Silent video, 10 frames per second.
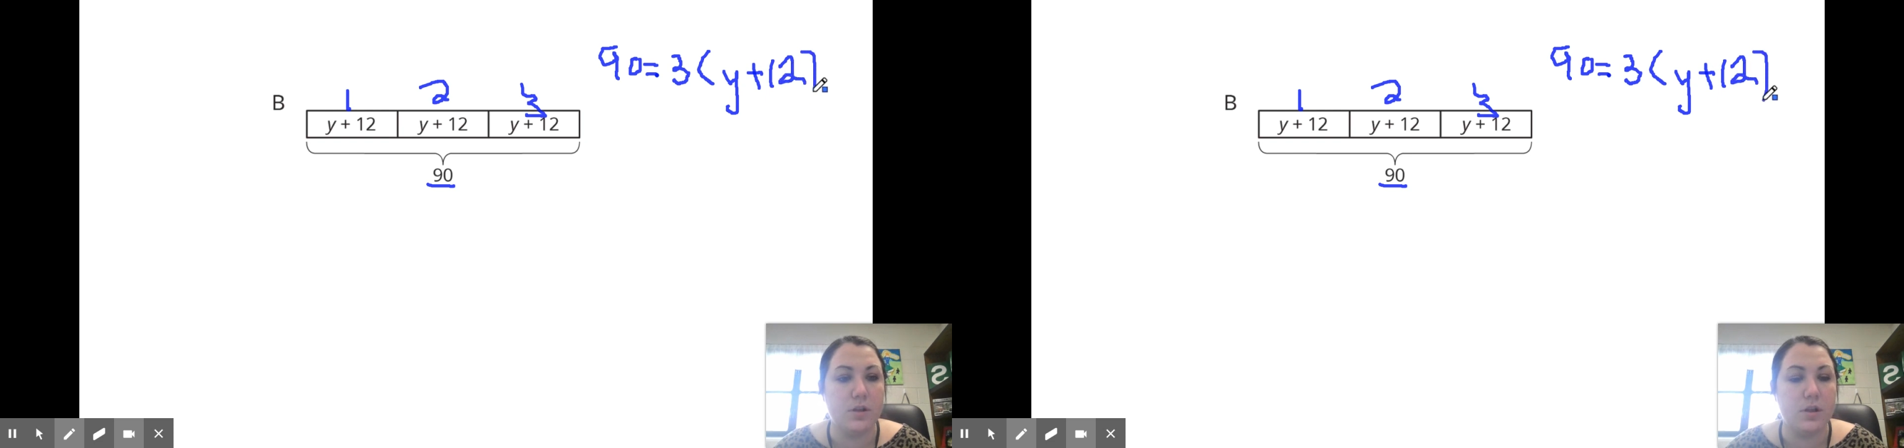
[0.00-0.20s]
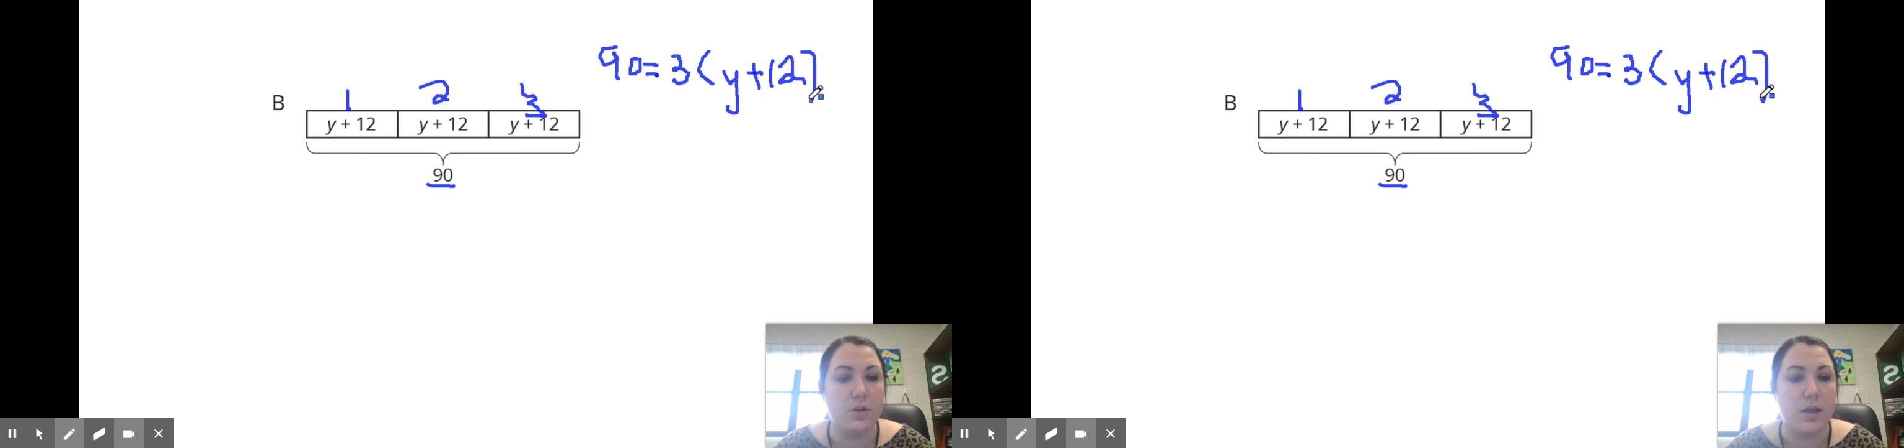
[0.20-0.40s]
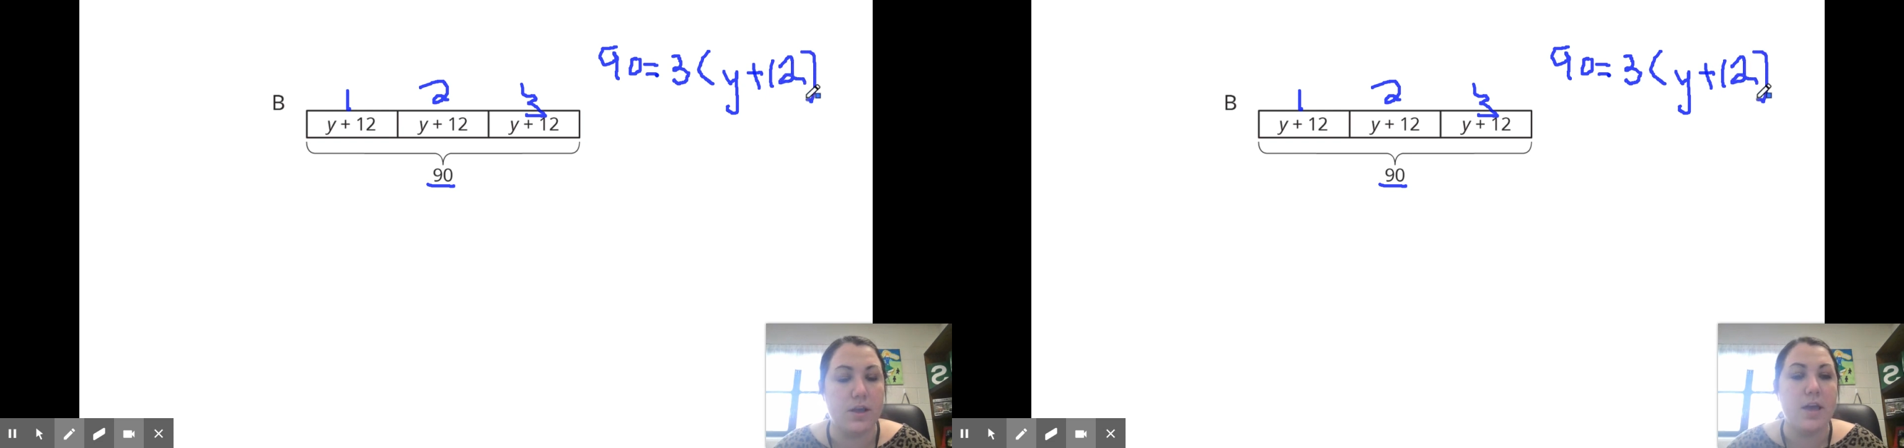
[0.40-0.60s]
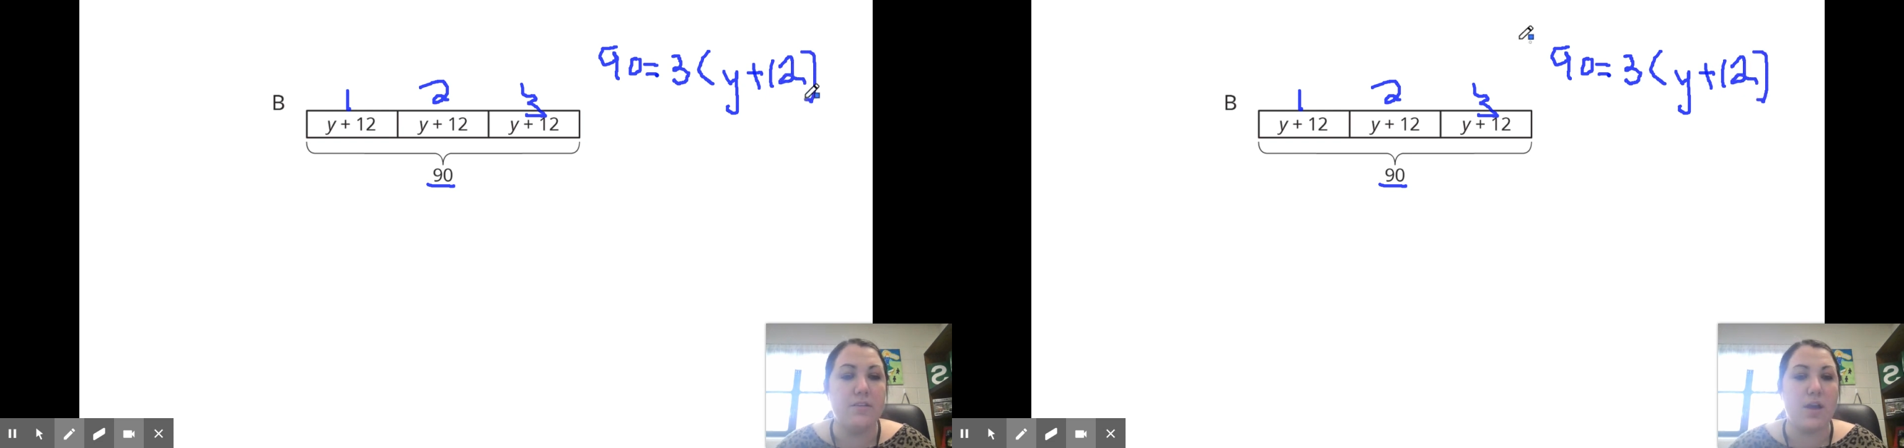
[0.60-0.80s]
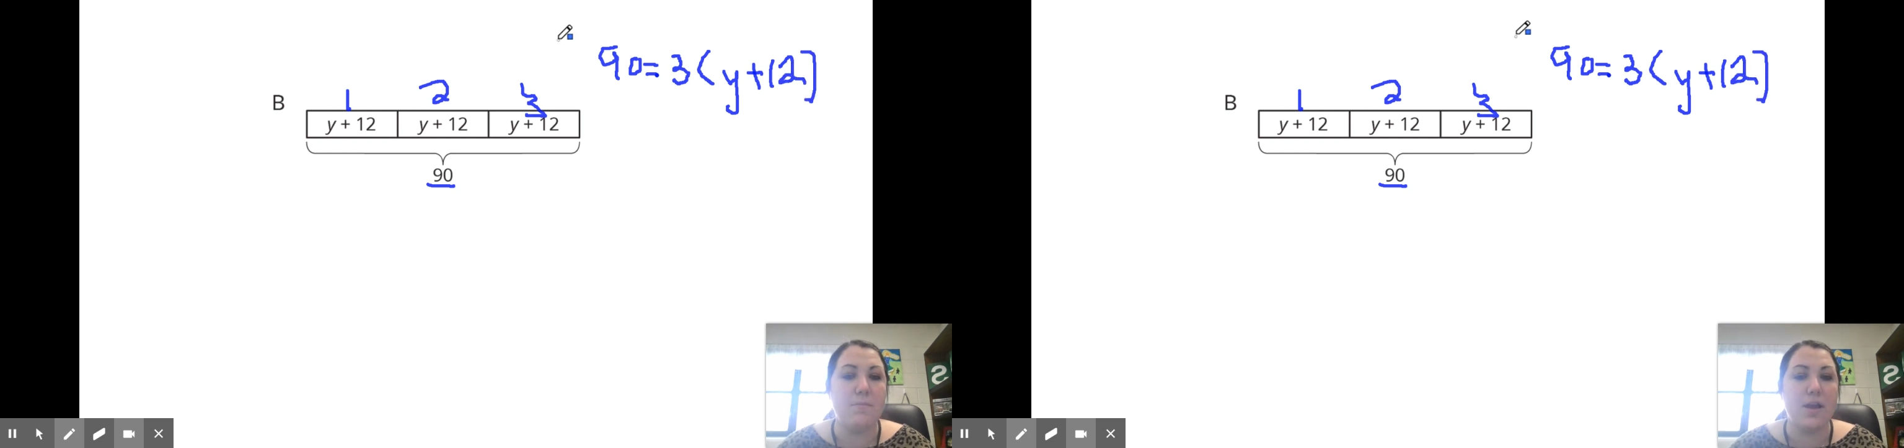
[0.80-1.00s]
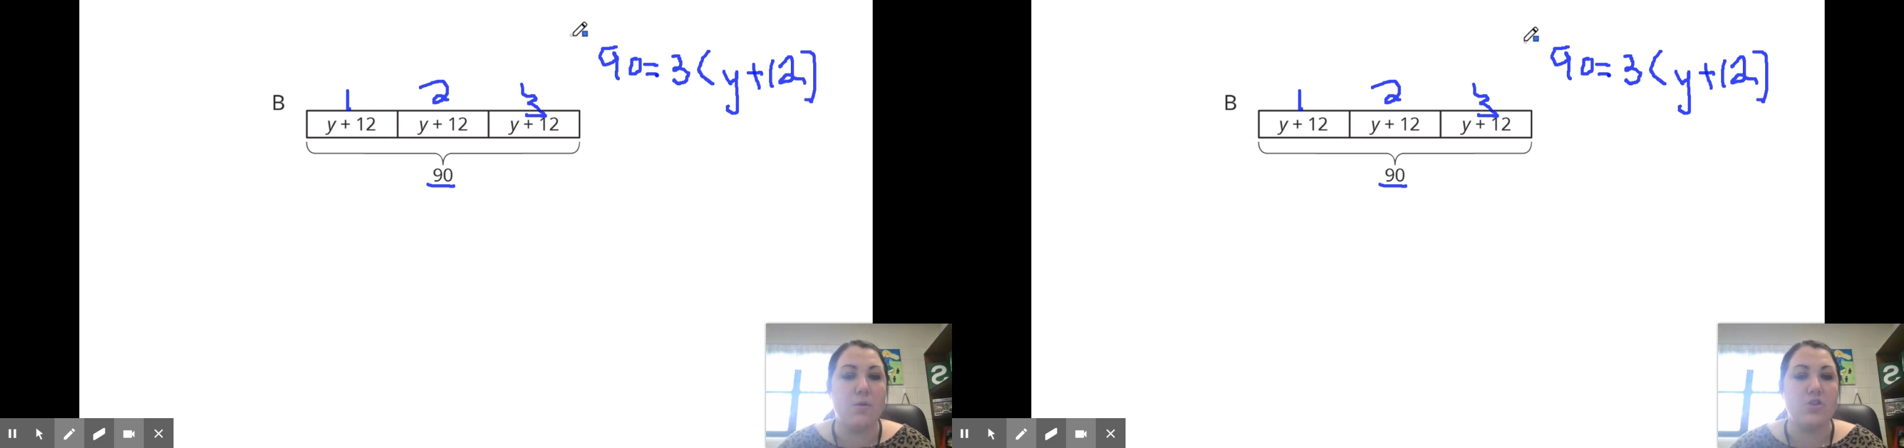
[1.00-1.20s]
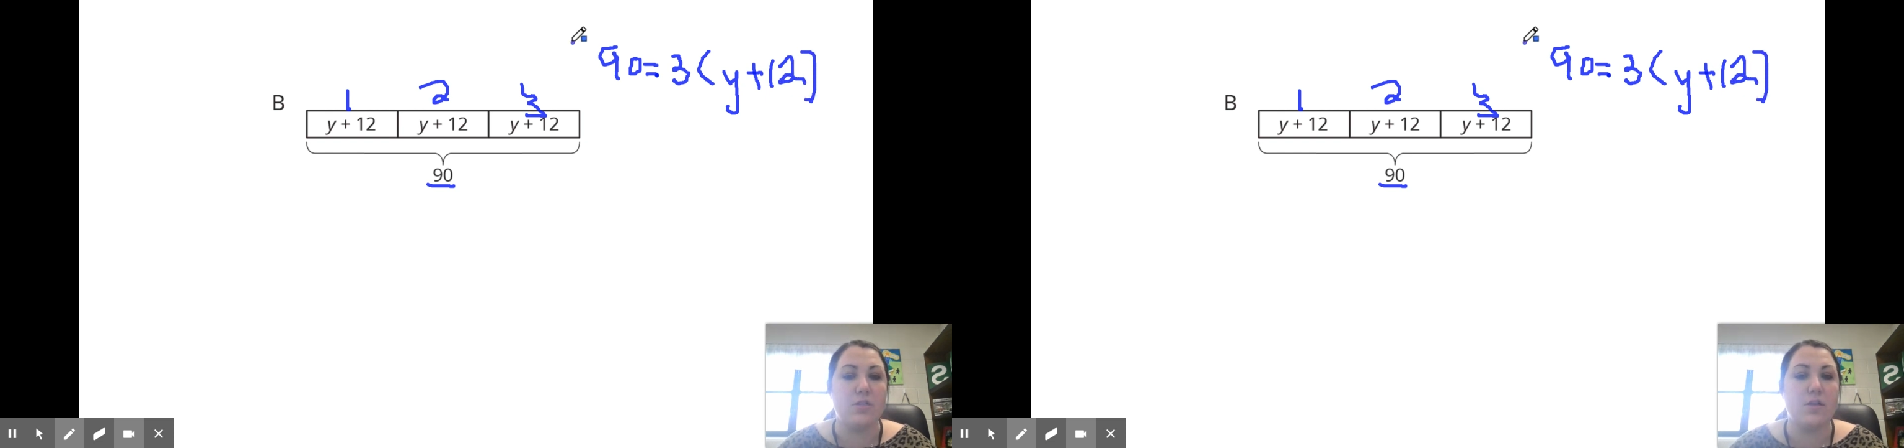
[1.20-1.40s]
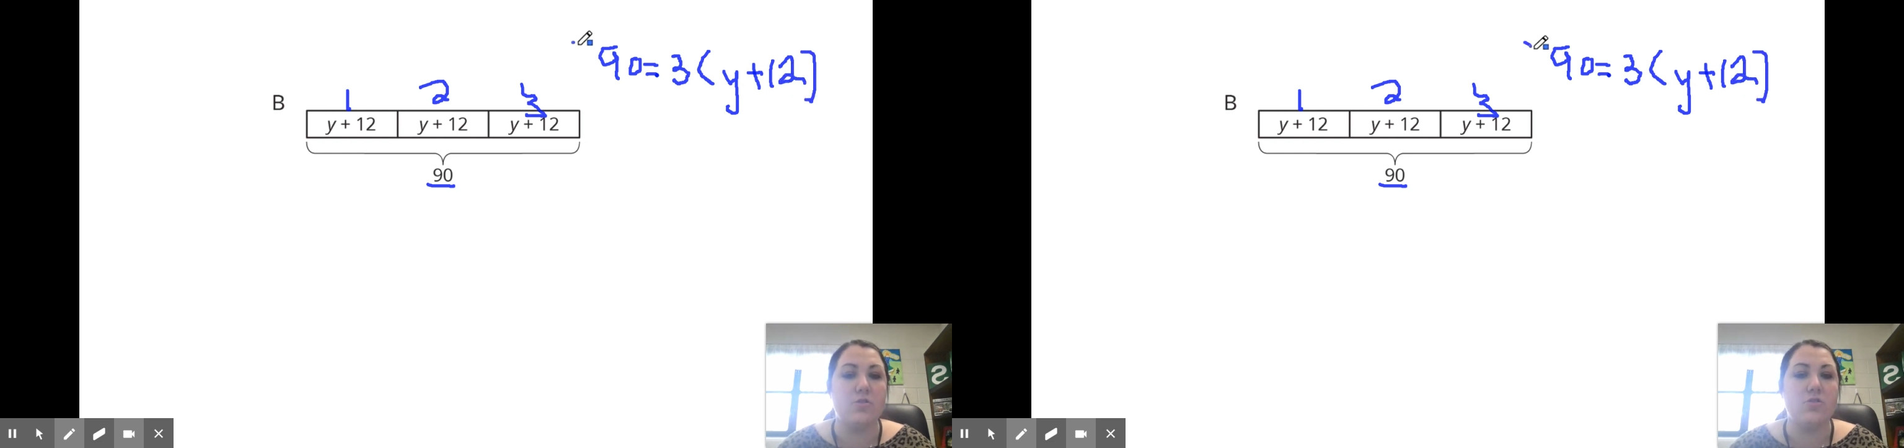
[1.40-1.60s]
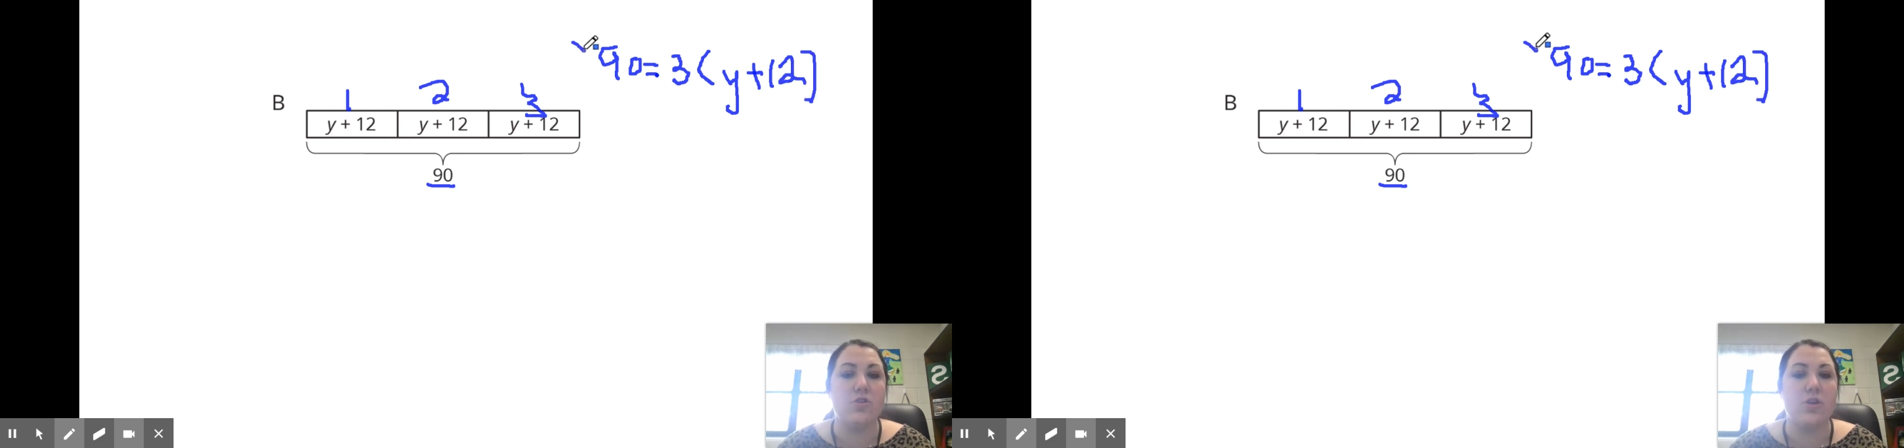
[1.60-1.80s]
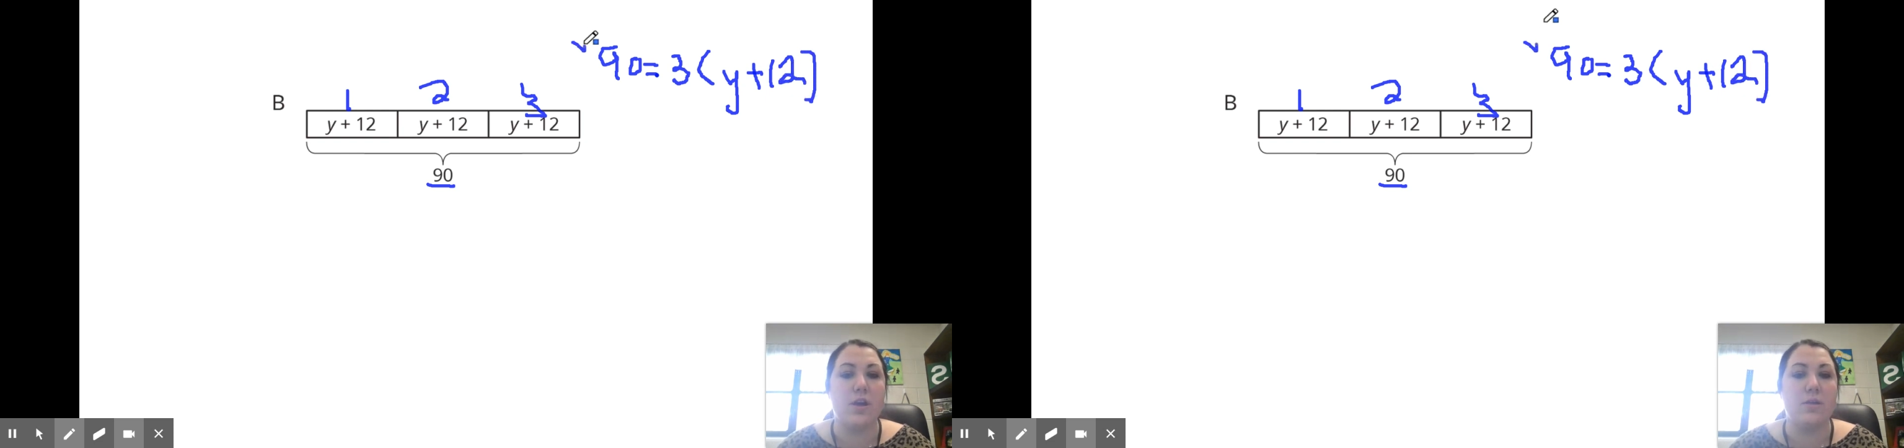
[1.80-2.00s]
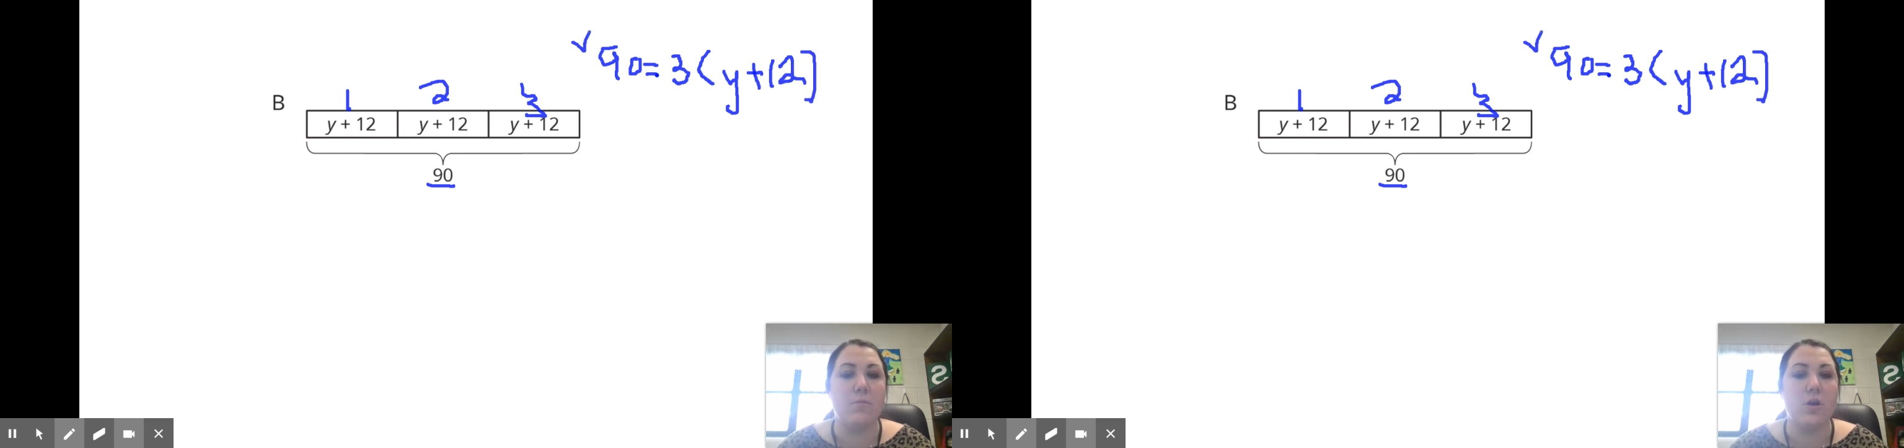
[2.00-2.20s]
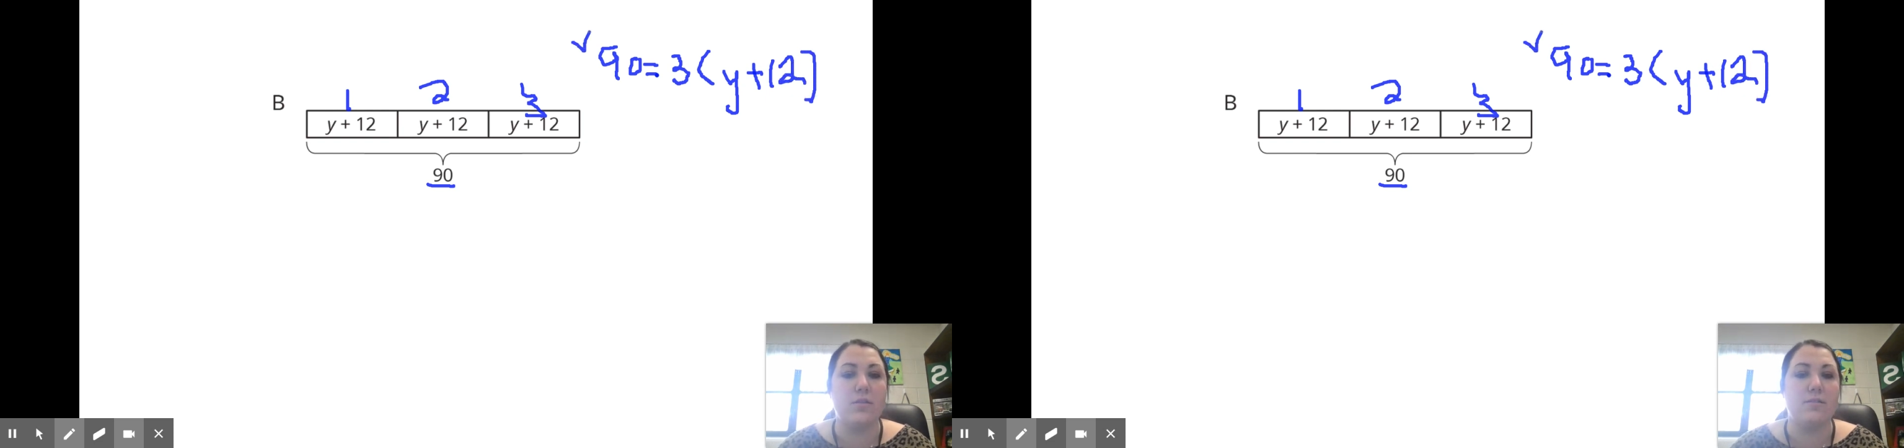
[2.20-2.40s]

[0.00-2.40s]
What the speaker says: Okay, so I have my equation. That's check mark.